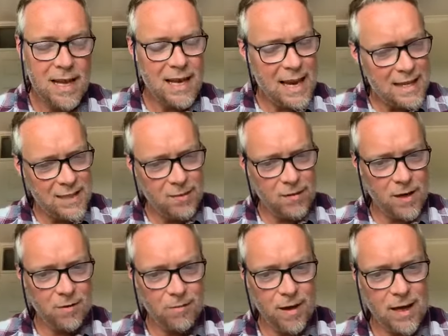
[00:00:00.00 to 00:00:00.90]
Less of
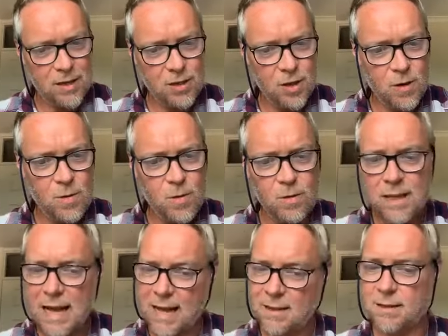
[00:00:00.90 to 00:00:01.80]
an effect shown on
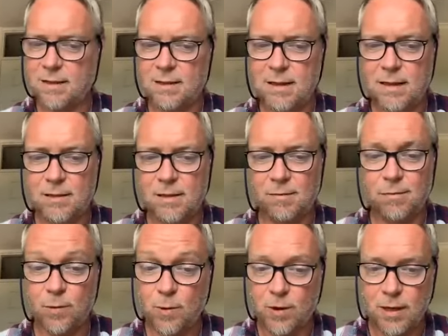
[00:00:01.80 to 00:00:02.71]
cancer cells,
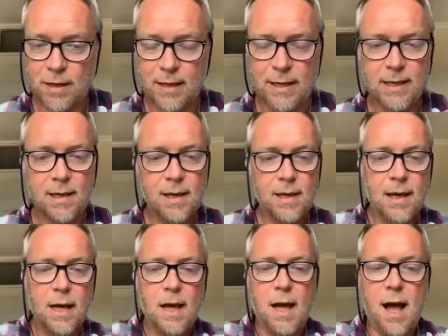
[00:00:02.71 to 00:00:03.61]
unfortunately.
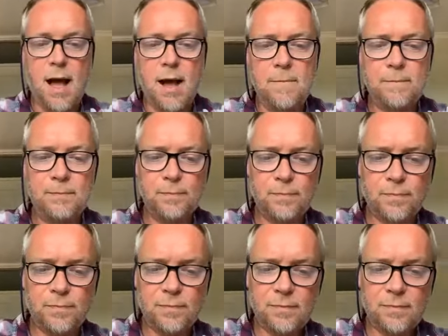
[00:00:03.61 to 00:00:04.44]
Um,